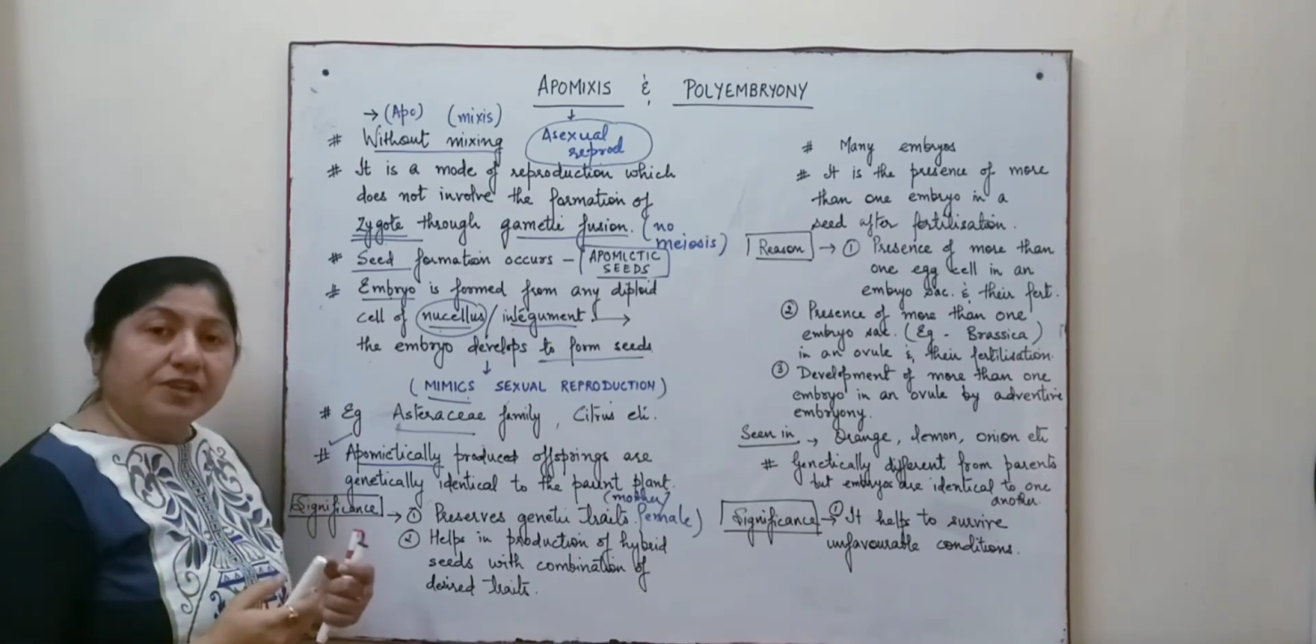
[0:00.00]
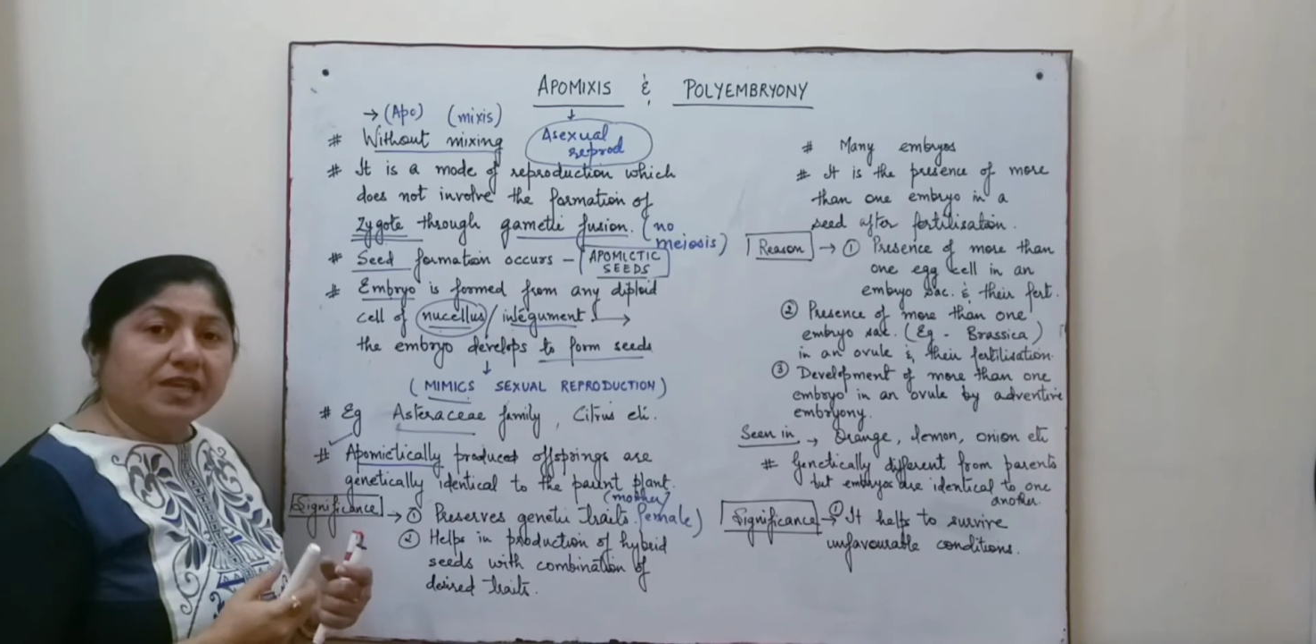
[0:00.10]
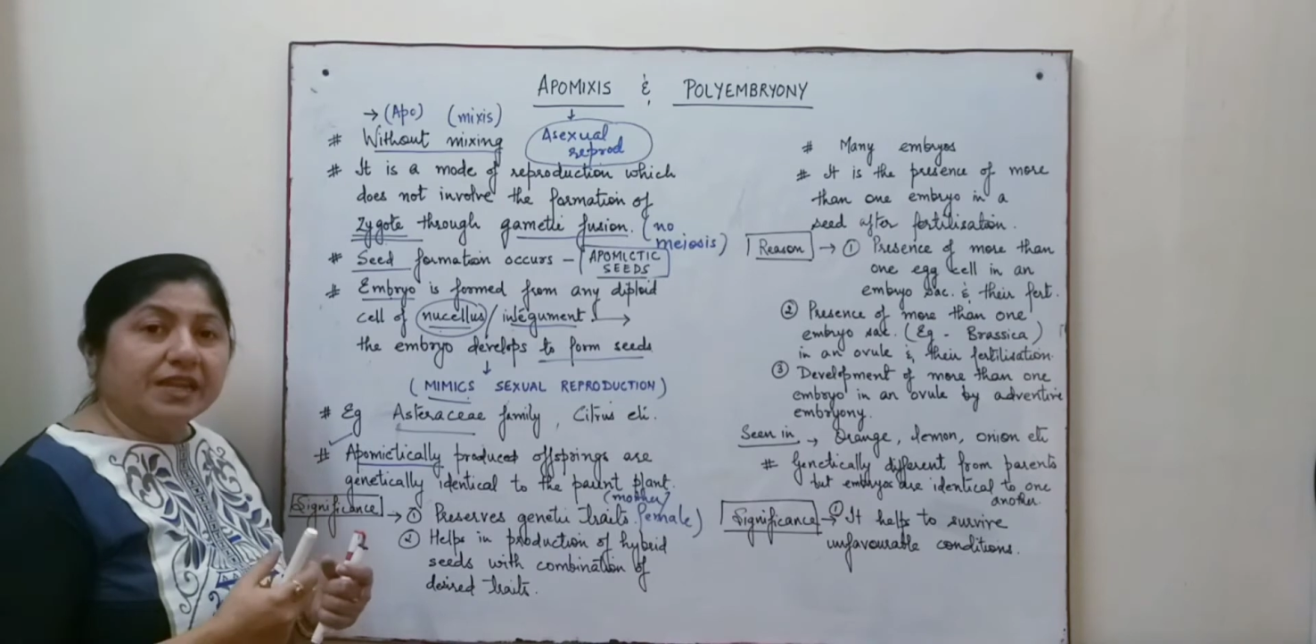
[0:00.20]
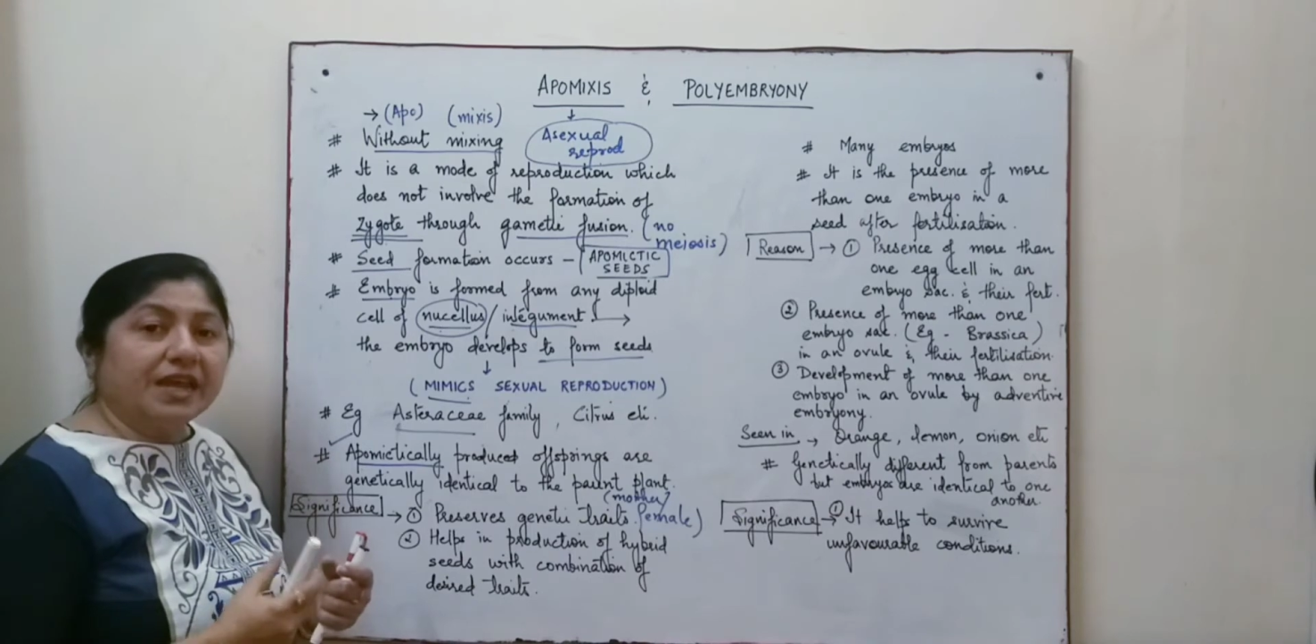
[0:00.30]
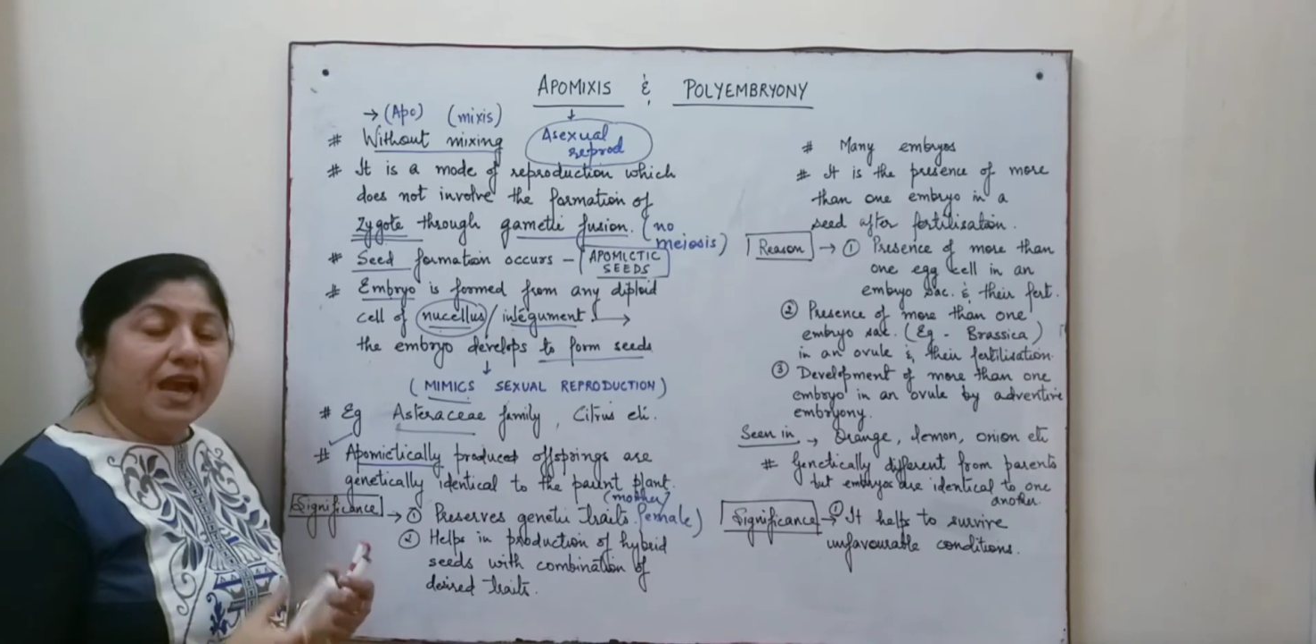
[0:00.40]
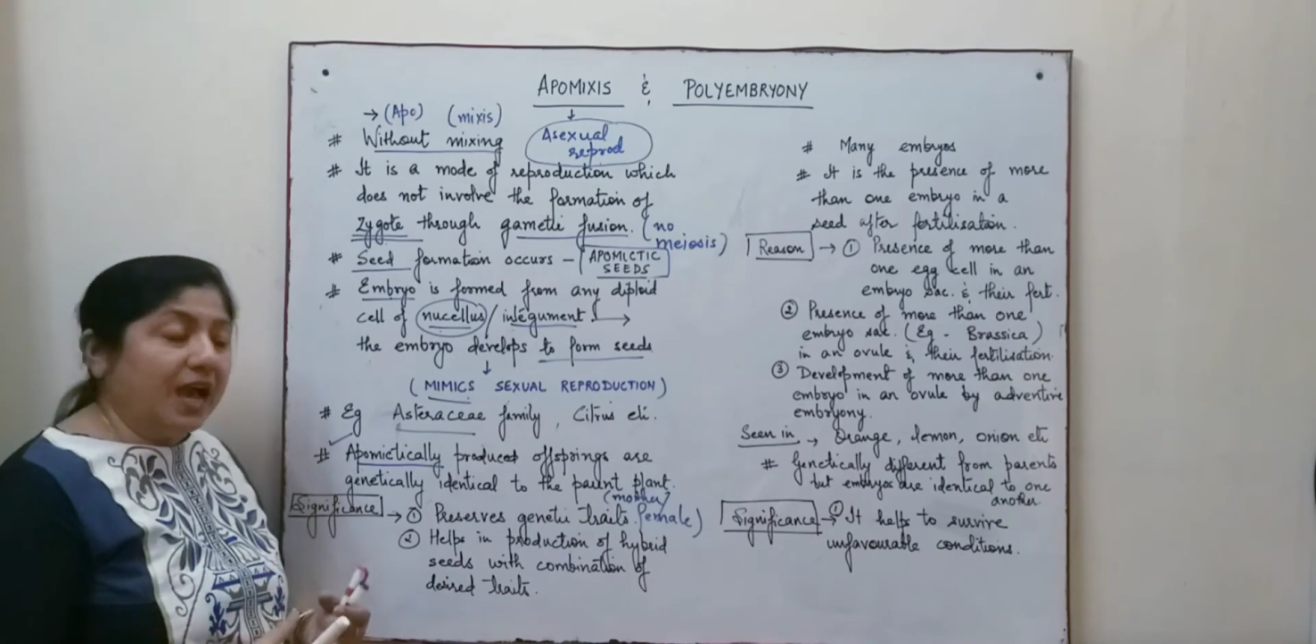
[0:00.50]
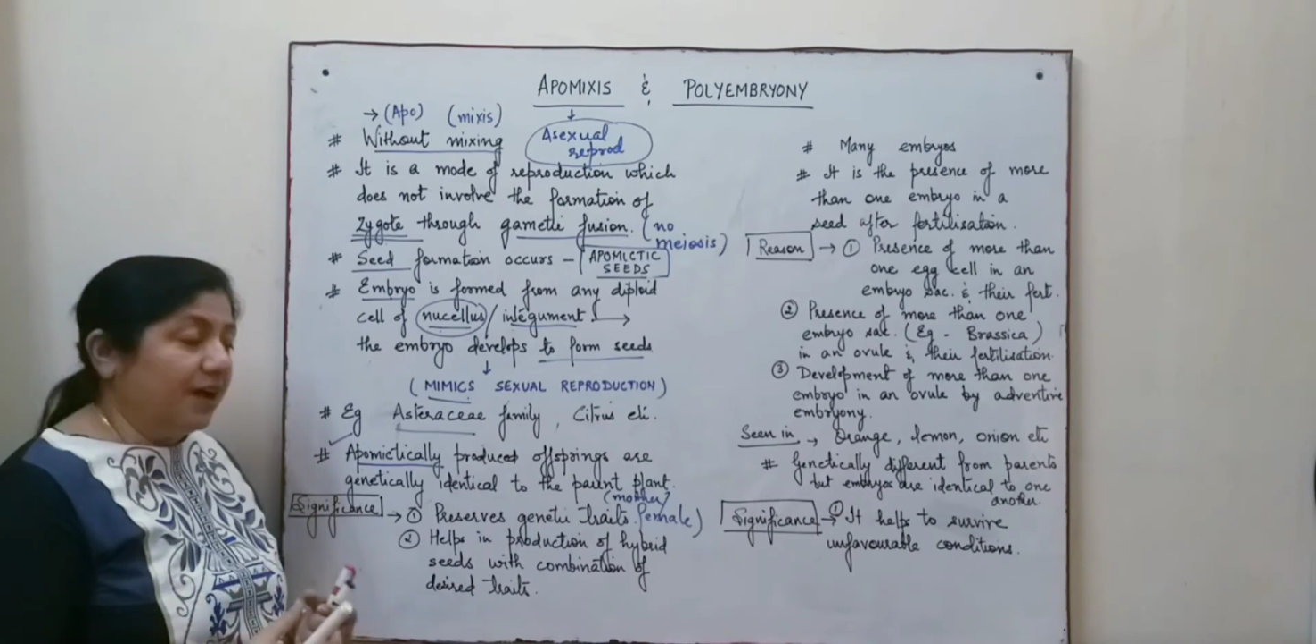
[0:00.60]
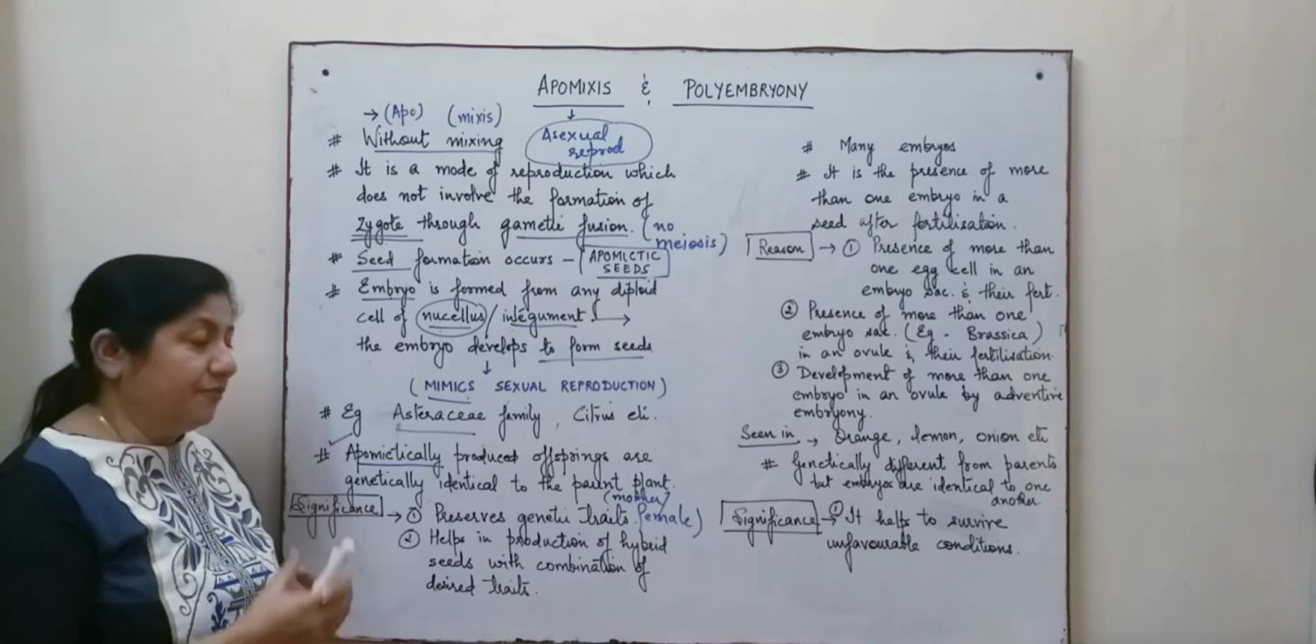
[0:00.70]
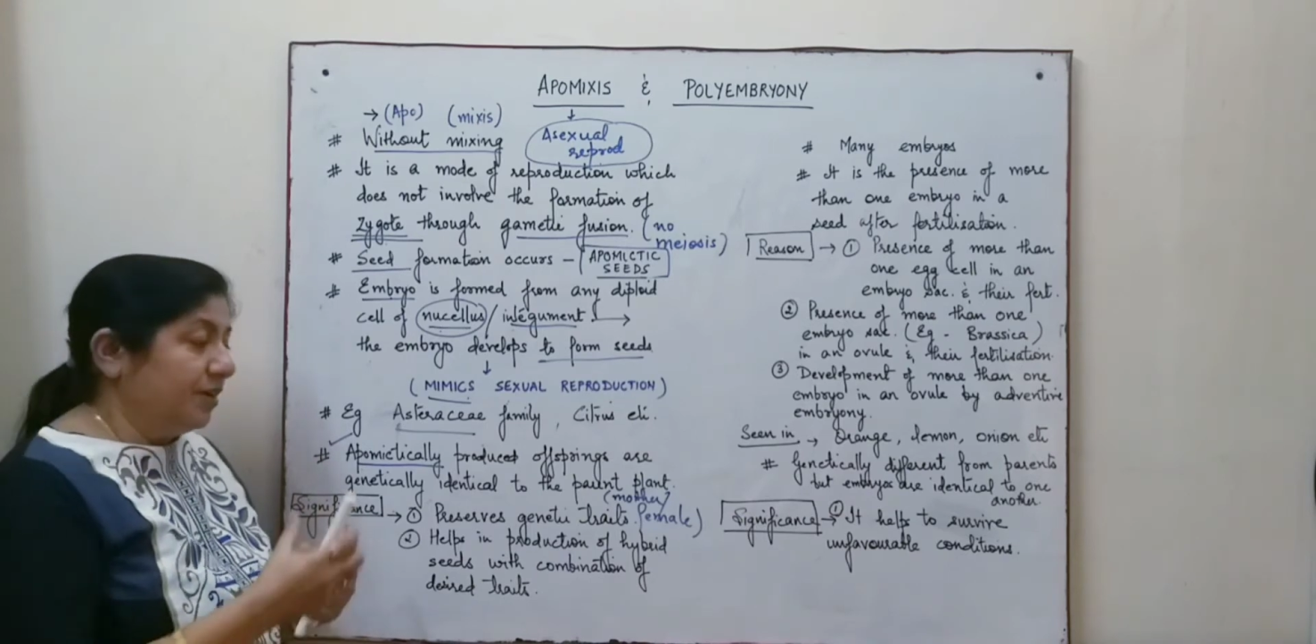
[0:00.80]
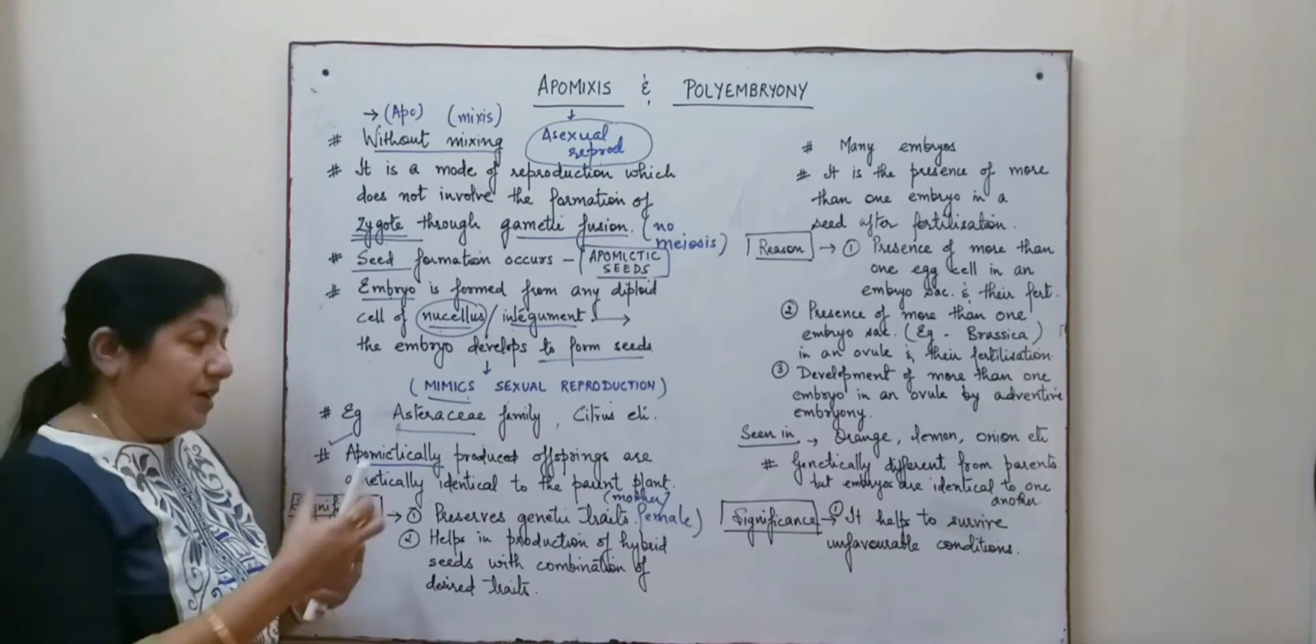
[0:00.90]
can
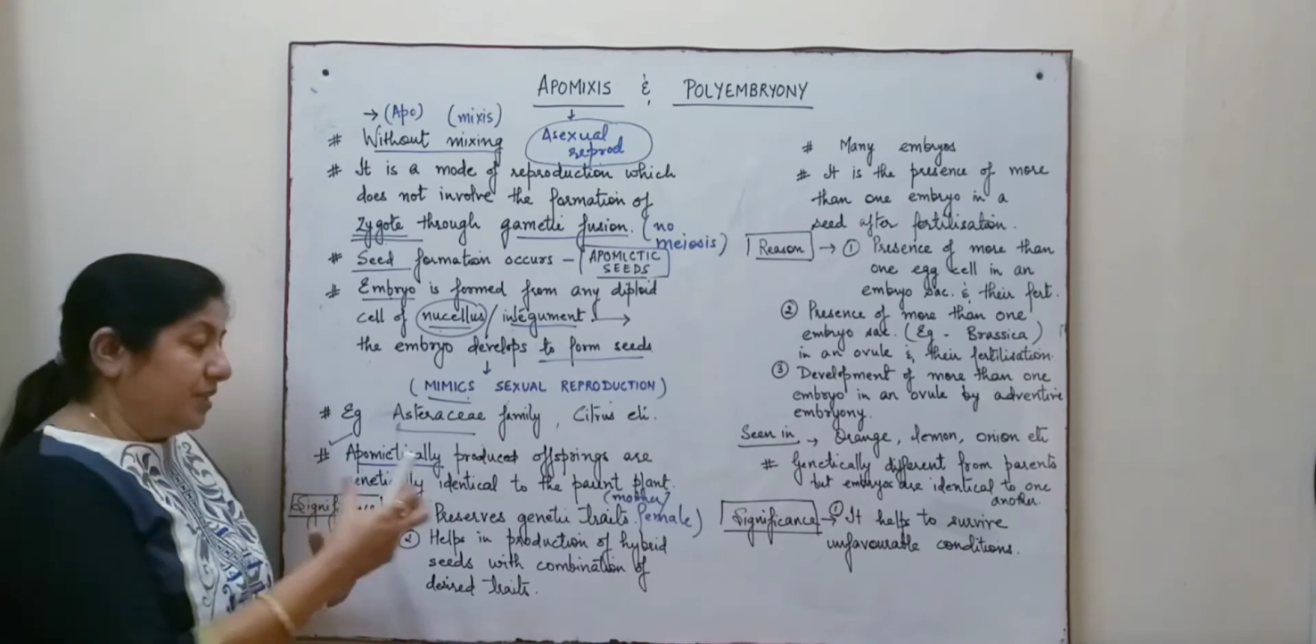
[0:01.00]
have